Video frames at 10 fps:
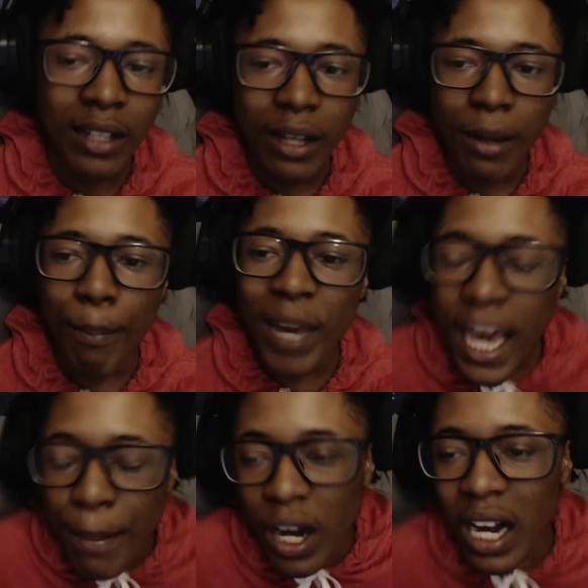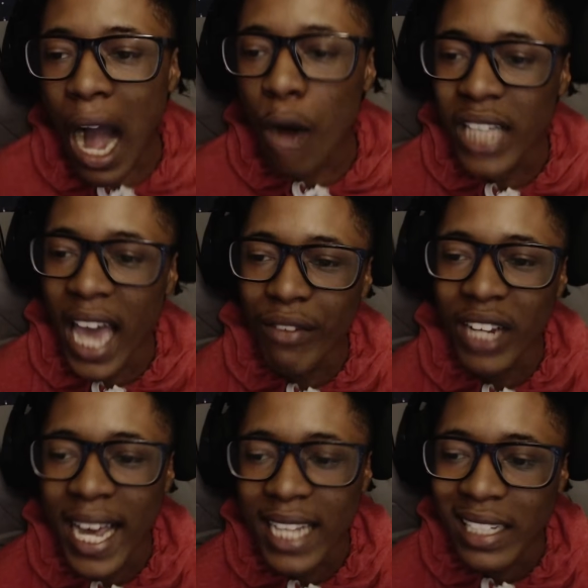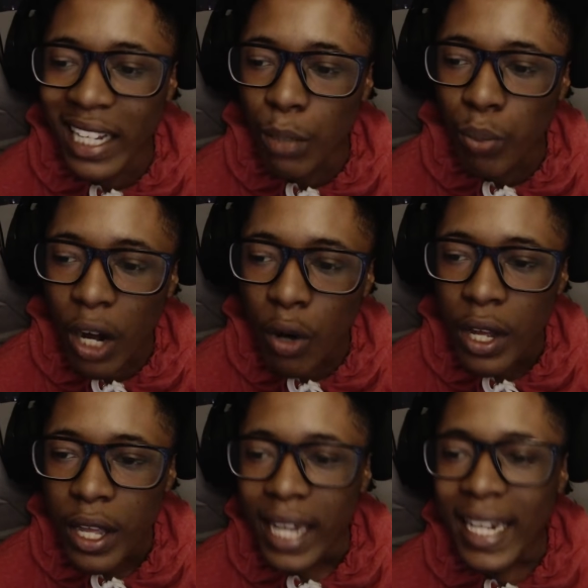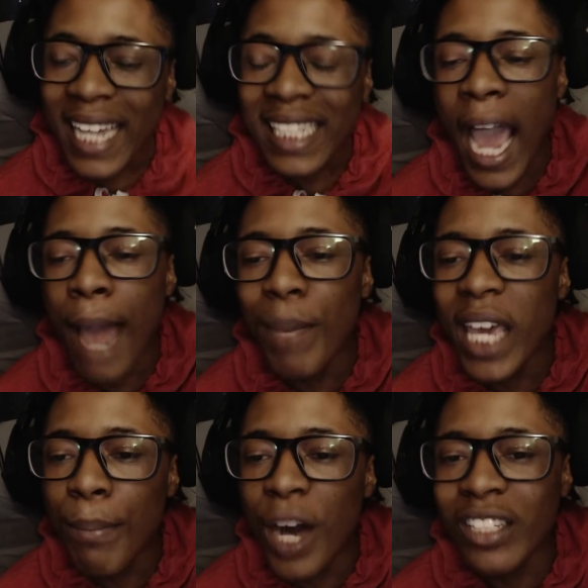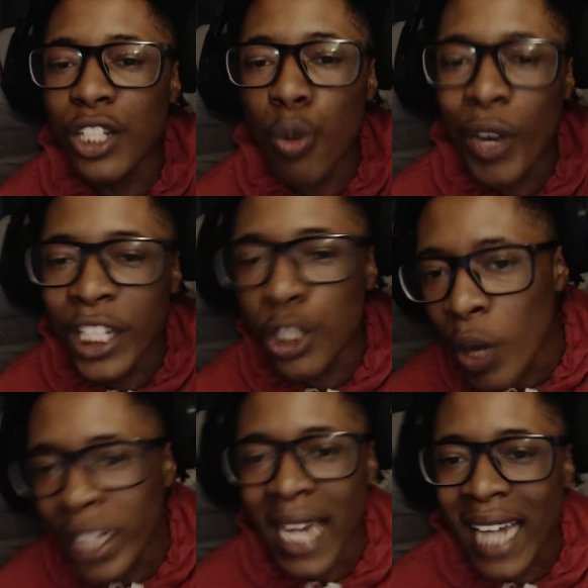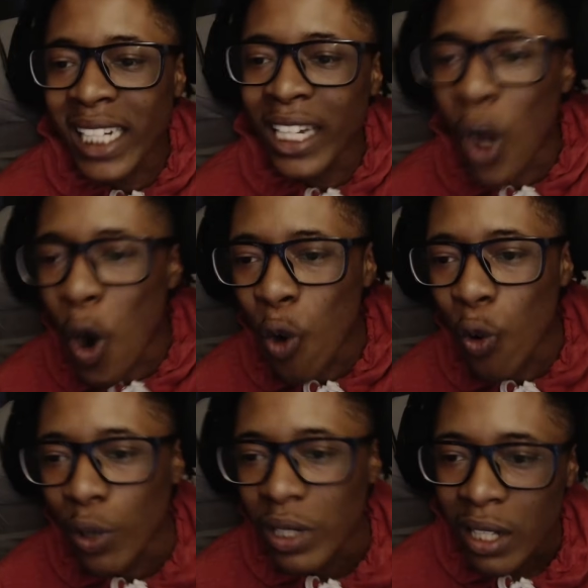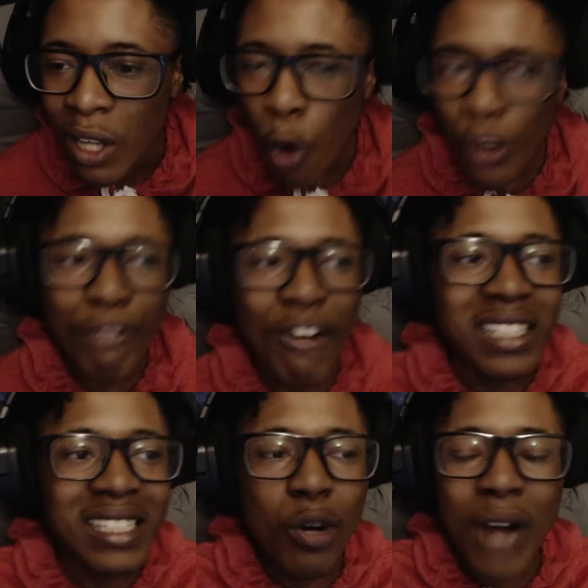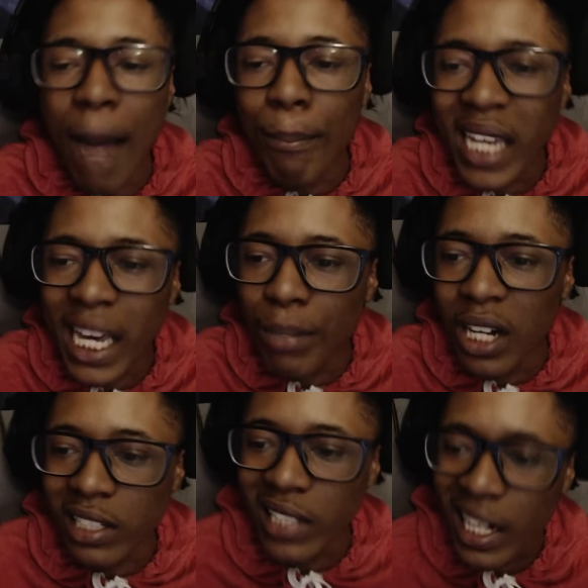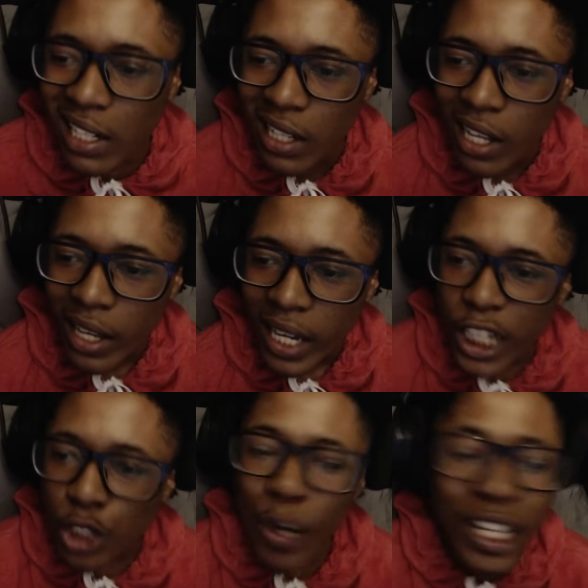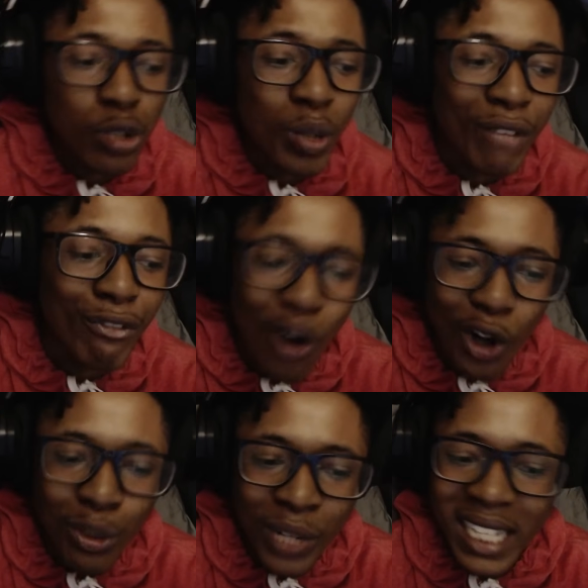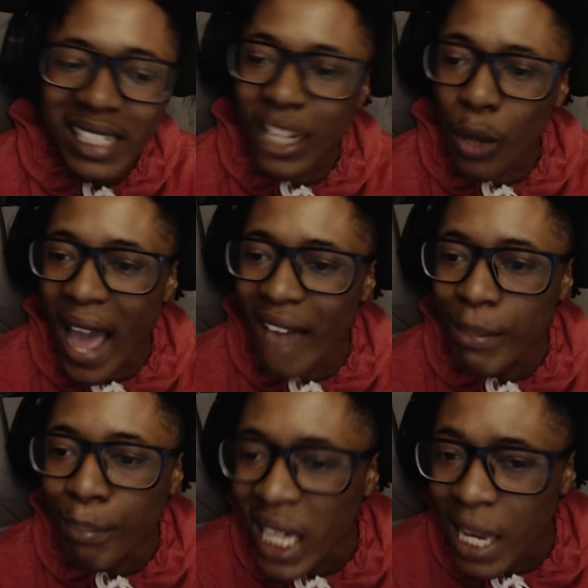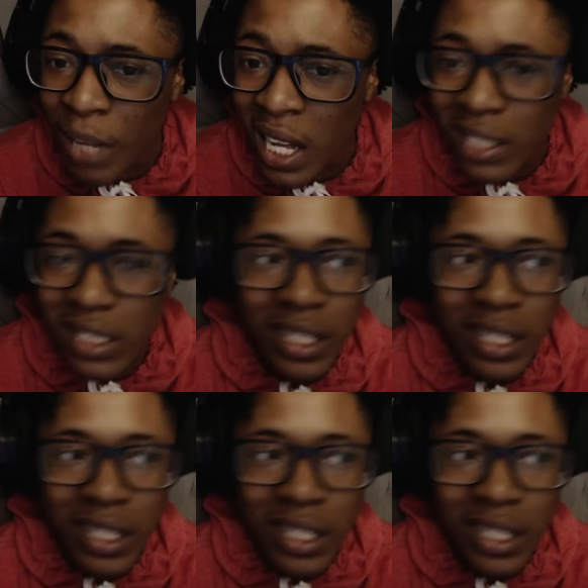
Bed bug house having ass nigga, bro. Niggas had bed bugs in 2020. That shit old. Who the fuck still got bed bugs, nigga? It's 2024. You niggas still having bed bugs?